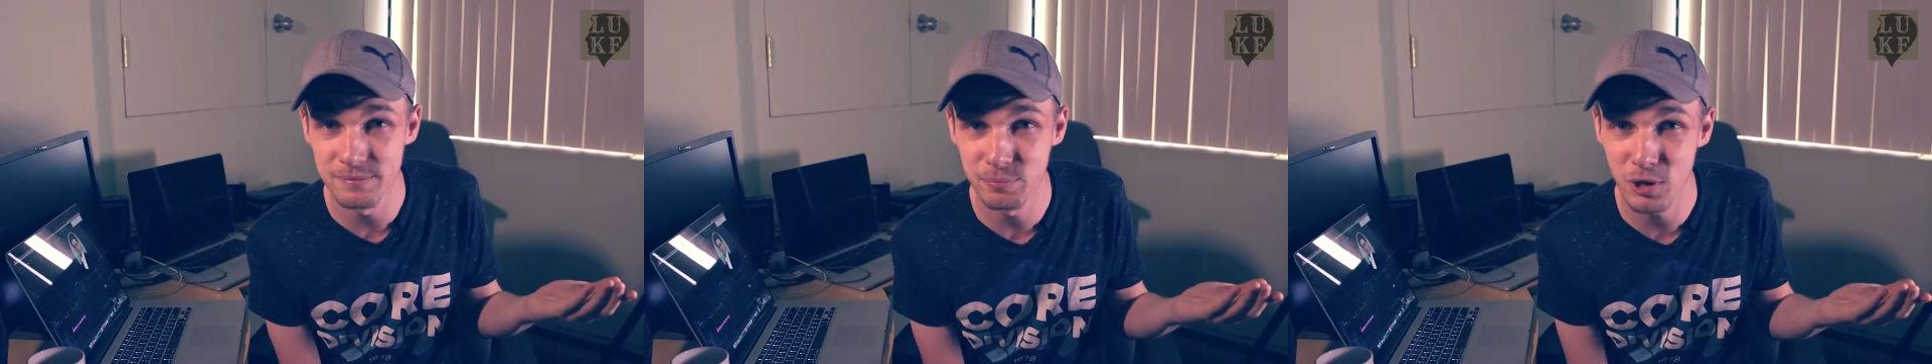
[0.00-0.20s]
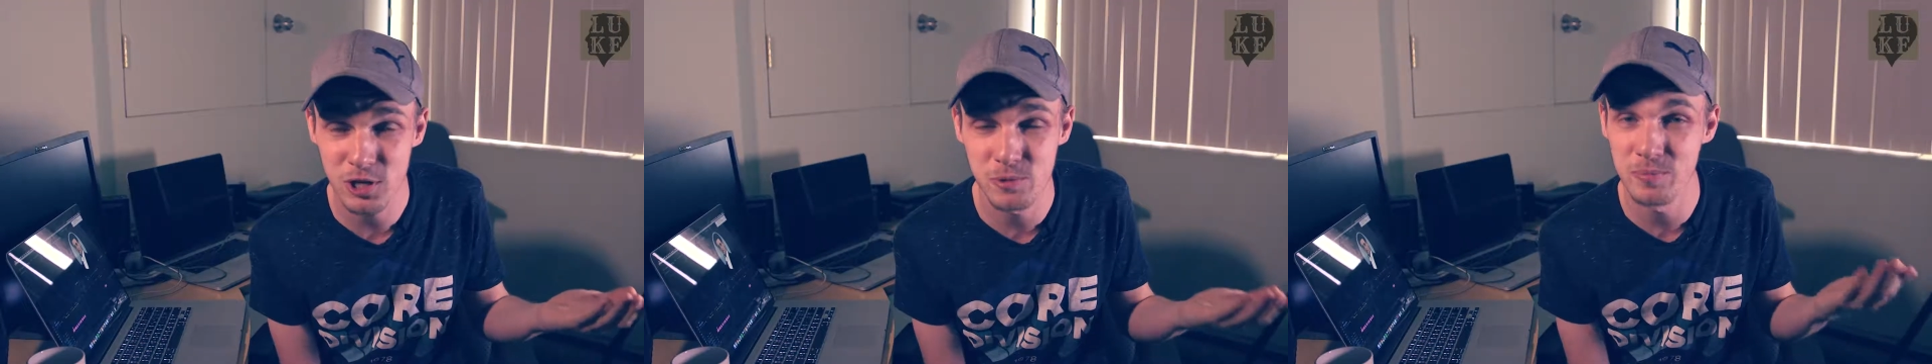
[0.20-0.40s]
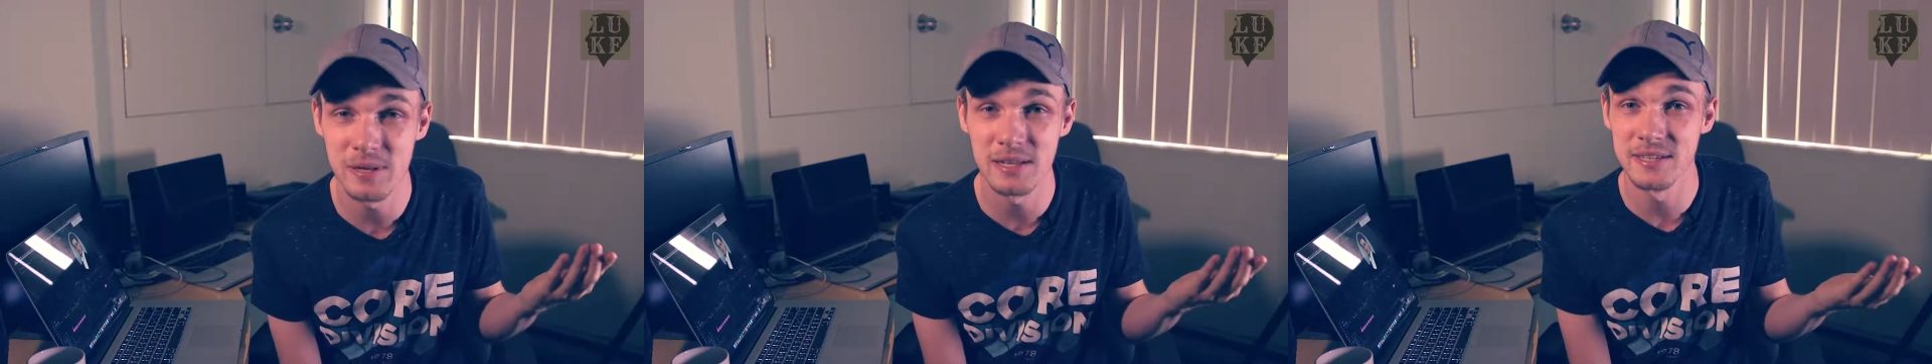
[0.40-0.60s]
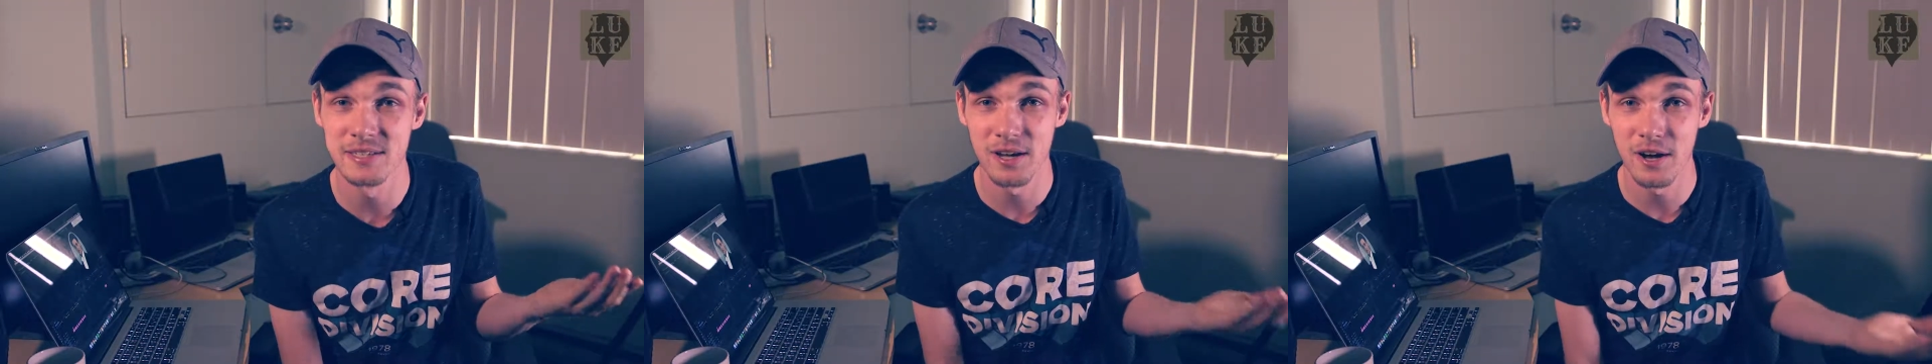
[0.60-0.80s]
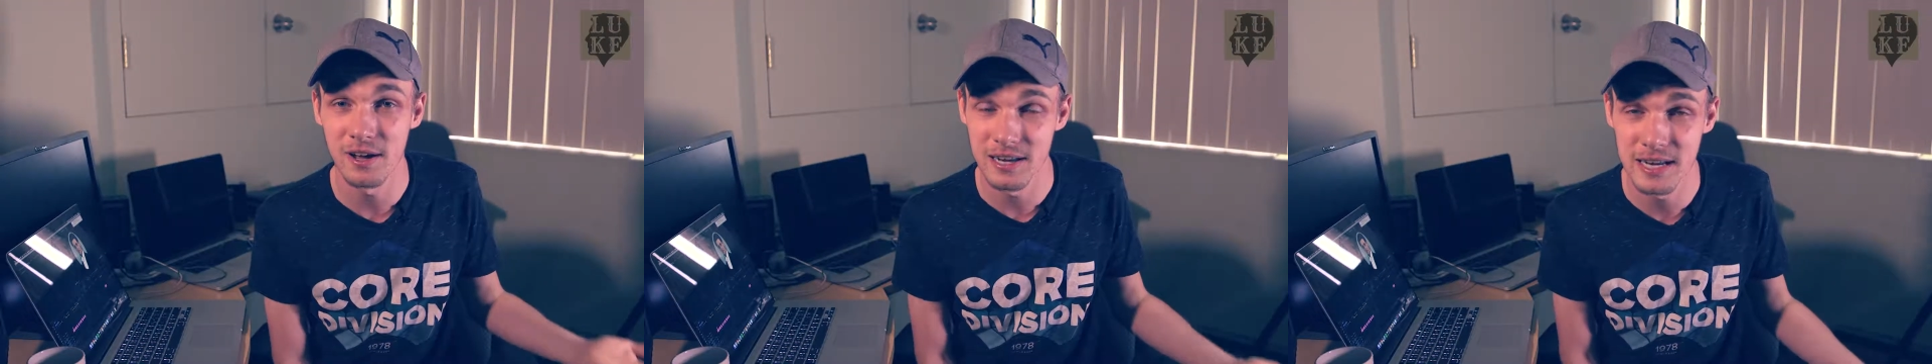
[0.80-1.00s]
possibilities
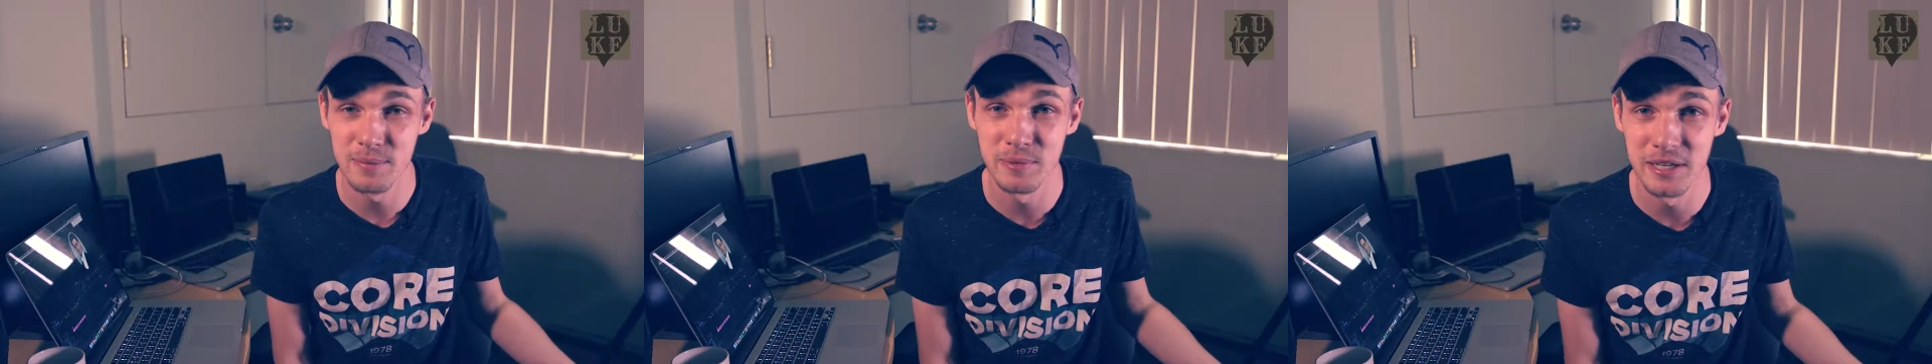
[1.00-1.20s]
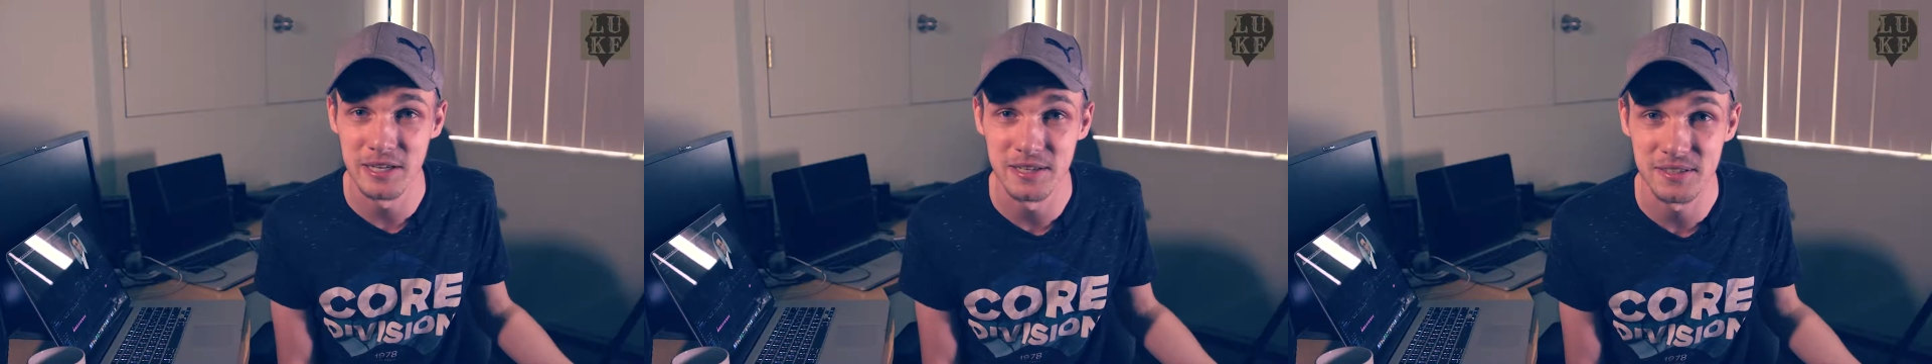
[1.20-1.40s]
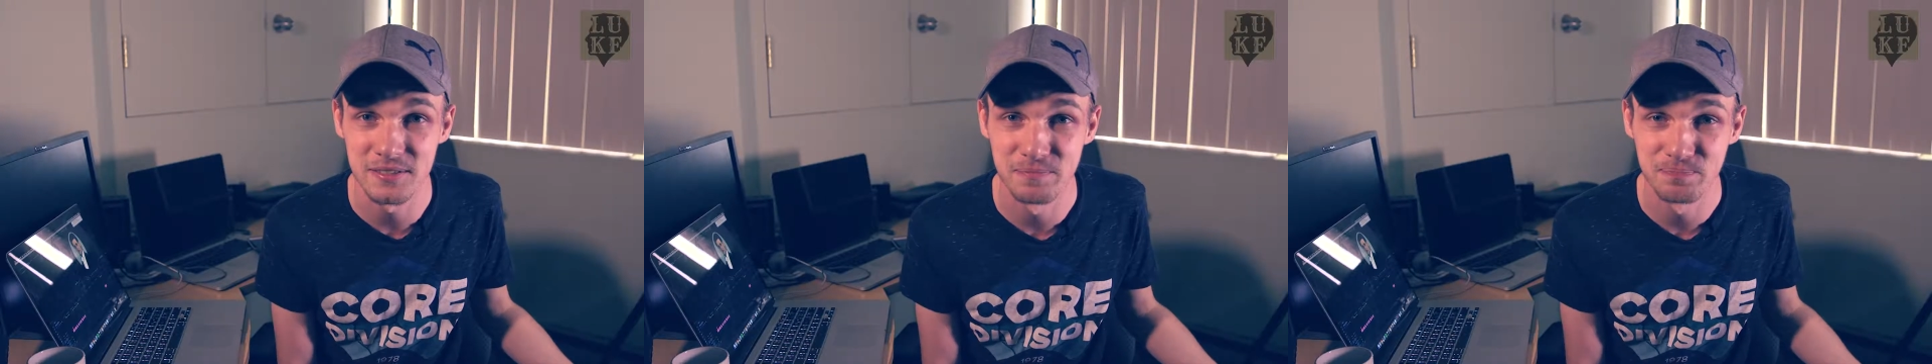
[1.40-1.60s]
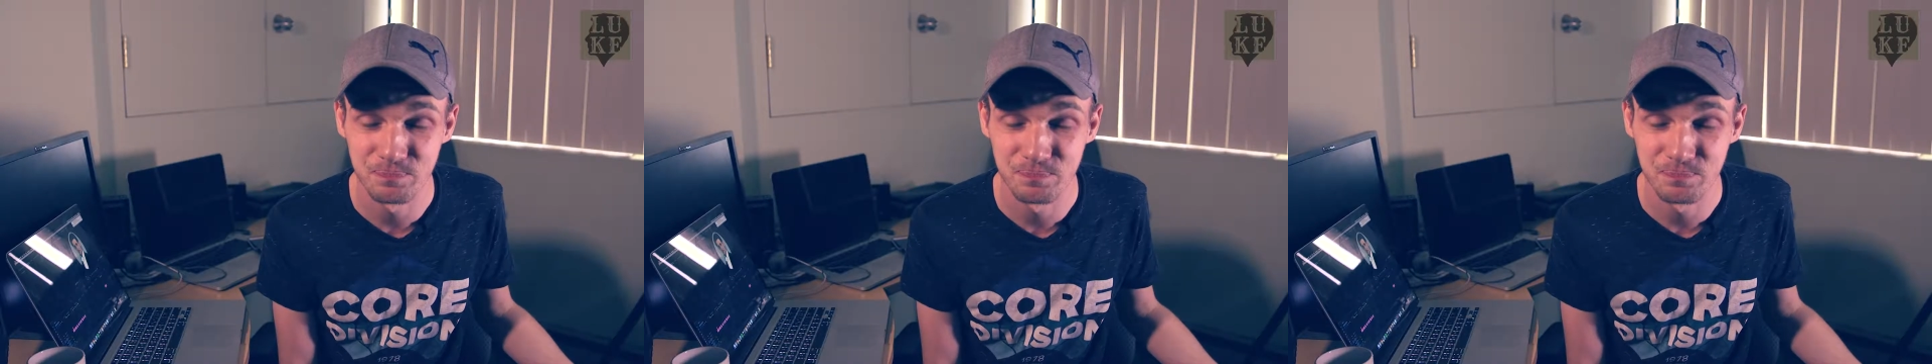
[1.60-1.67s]
are limitless.